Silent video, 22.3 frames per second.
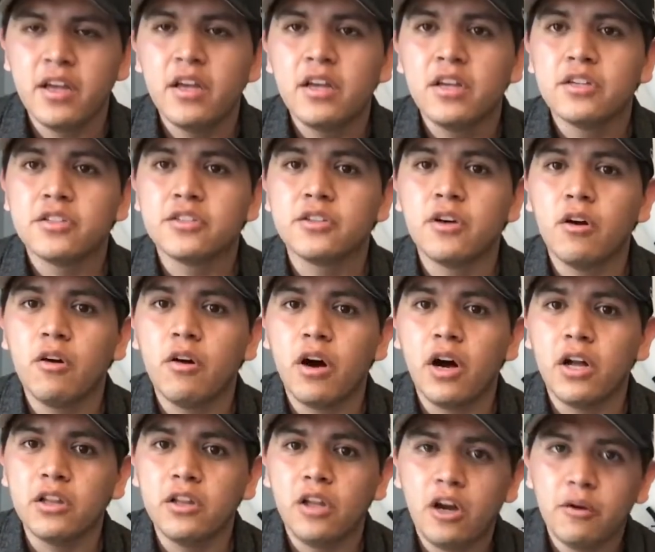So
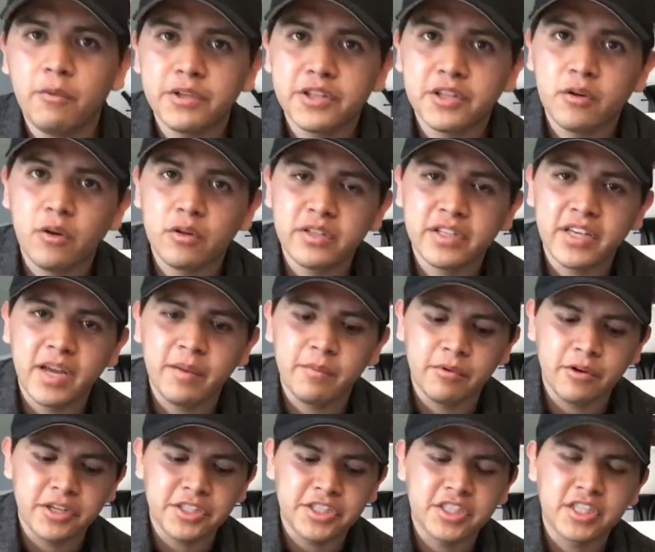along with the Golden Gate
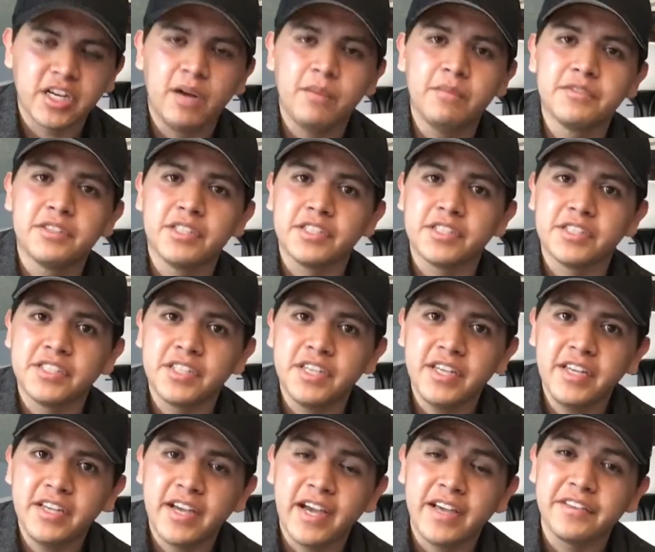Bridge comes the
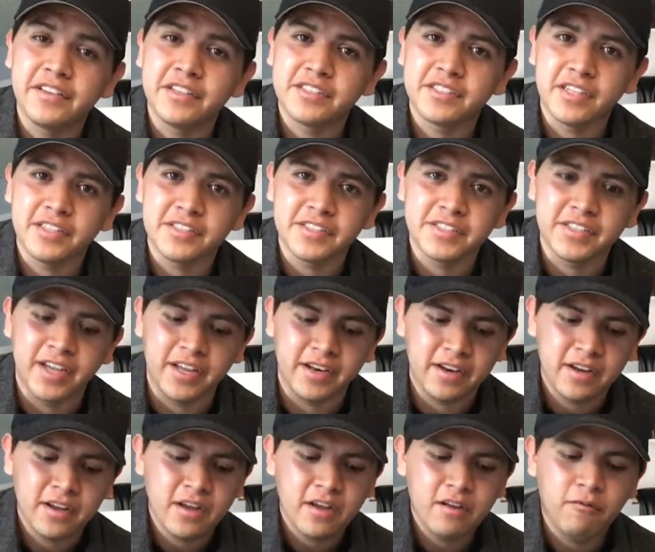sea and the
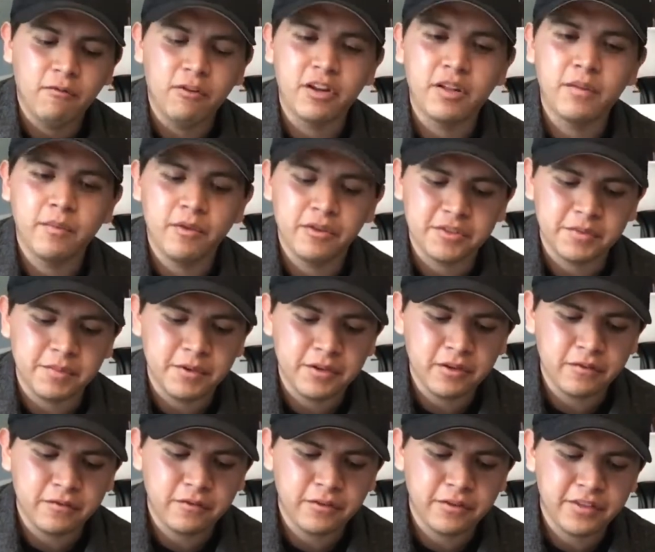sunset. One of the most
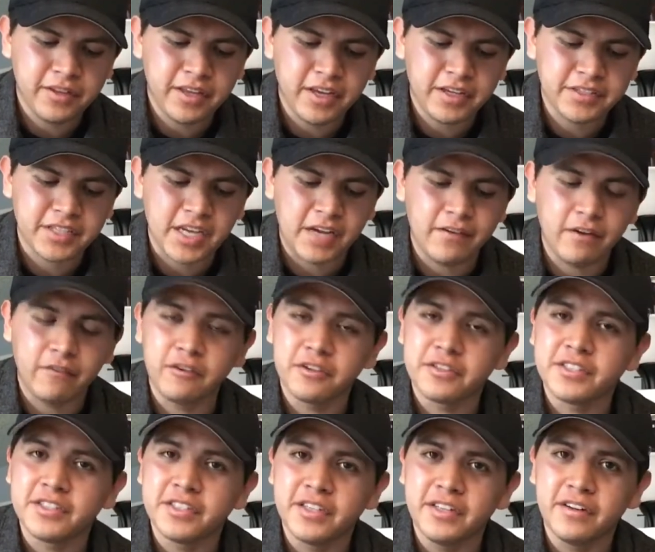beautiful things I've ever
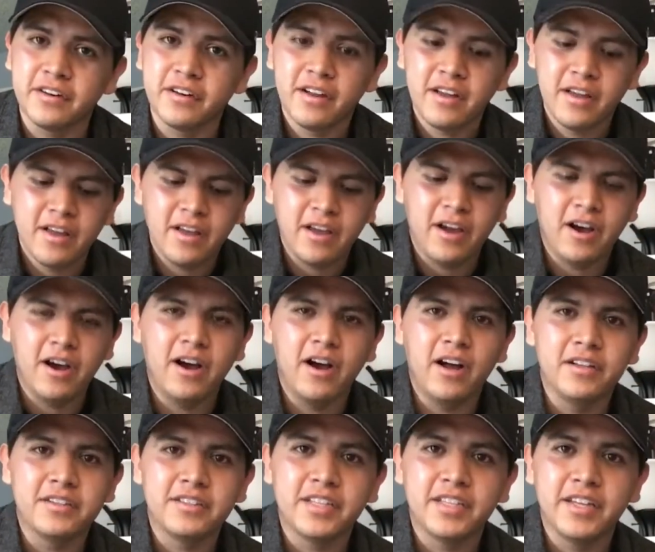seen.
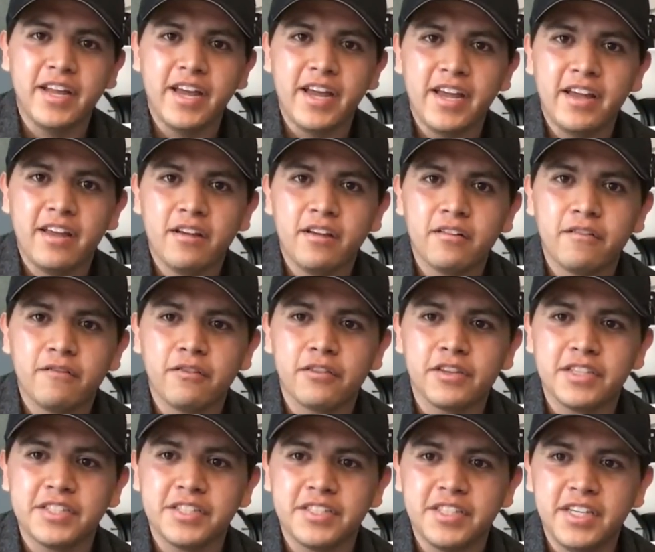Today
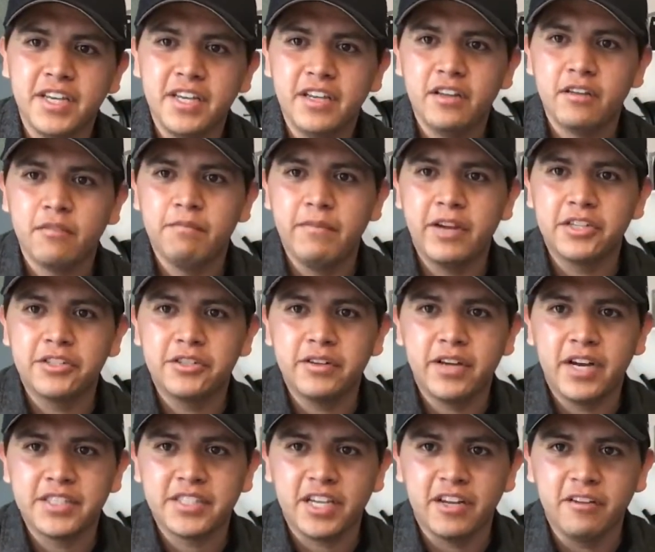for the sea, make sure
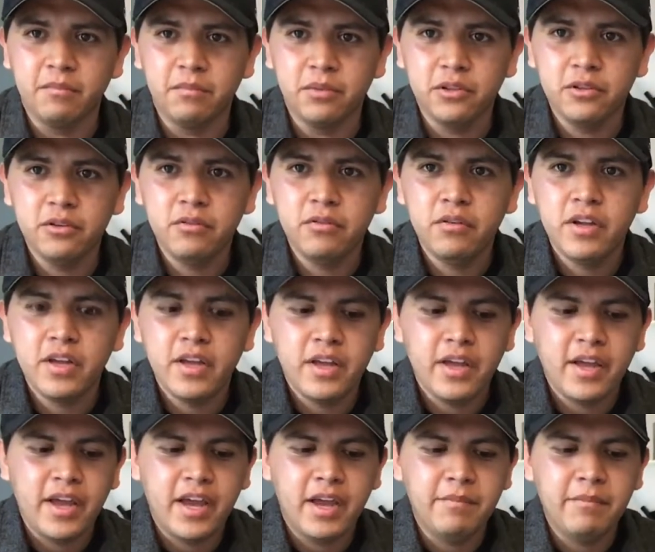you guys have blue
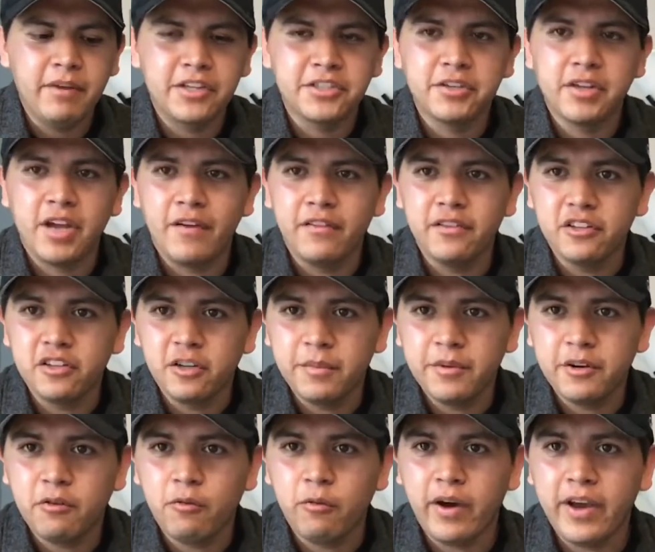and make sure you have a little
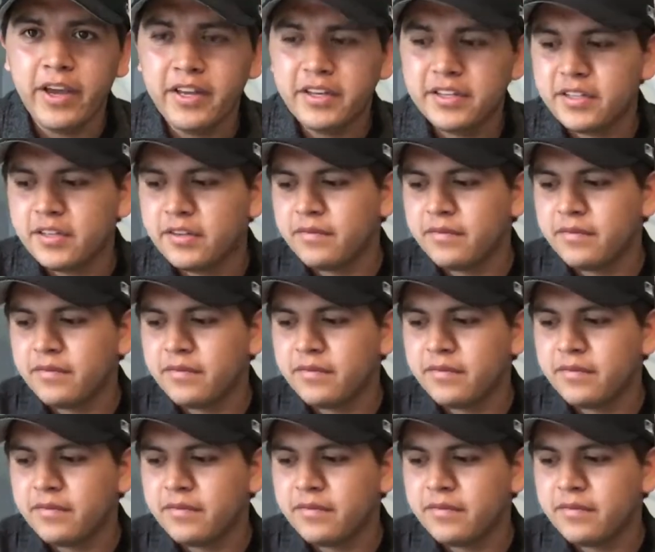bit of white.